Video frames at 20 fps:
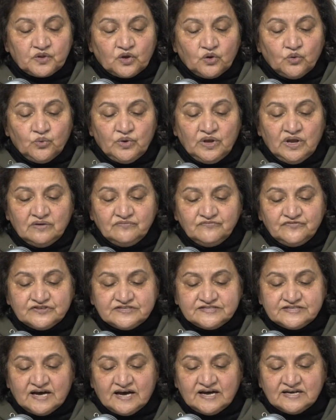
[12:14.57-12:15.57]
we
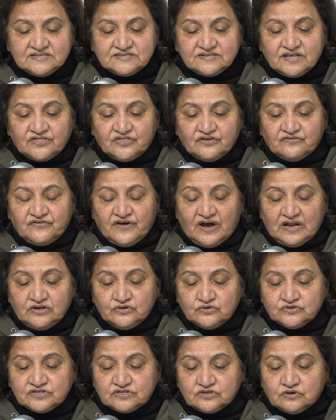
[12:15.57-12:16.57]
emphasize that the
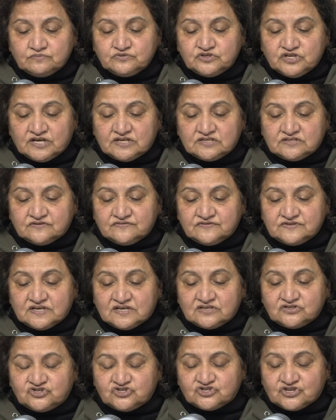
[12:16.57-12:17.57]
values and objectives
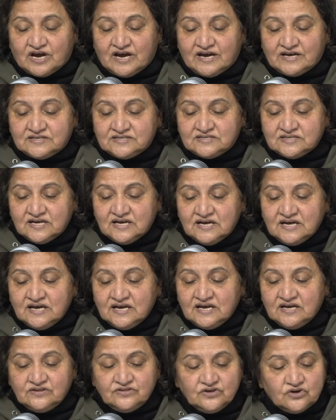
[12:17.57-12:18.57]
enshrined
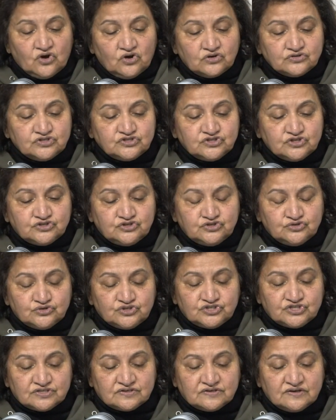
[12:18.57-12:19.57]
in the
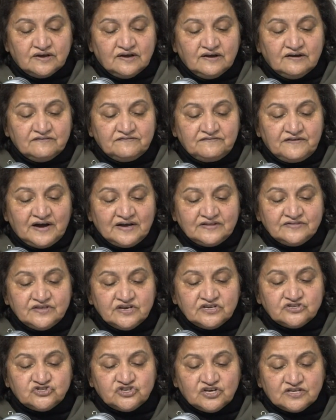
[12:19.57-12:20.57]
Constitution find
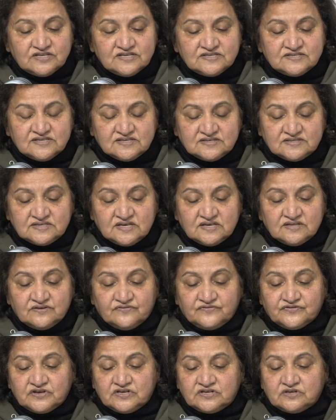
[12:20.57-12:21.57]
their genesis in the
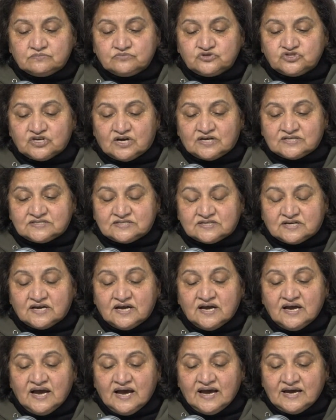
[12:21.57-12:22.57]
Freedom Charter
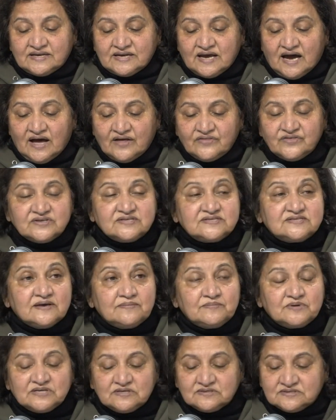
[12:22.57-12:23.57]
and other
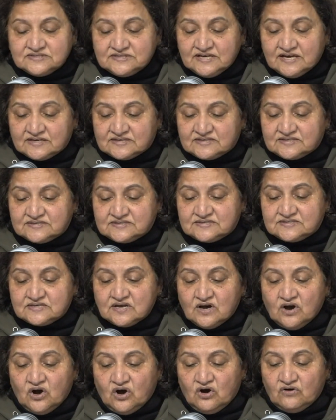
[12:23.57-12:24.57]
seminal texts
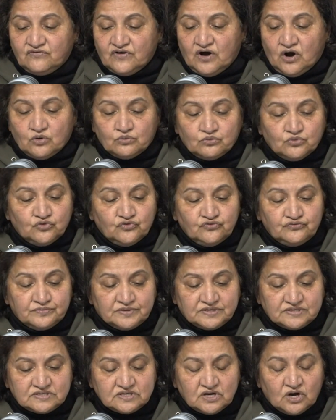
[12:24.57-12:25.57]
of our
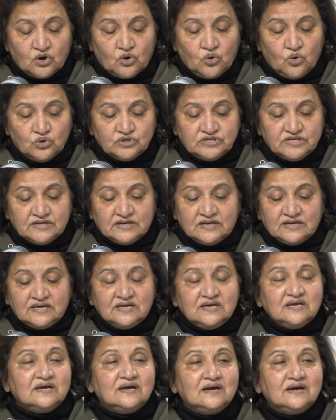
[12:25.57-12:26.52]
movement. Accordingly,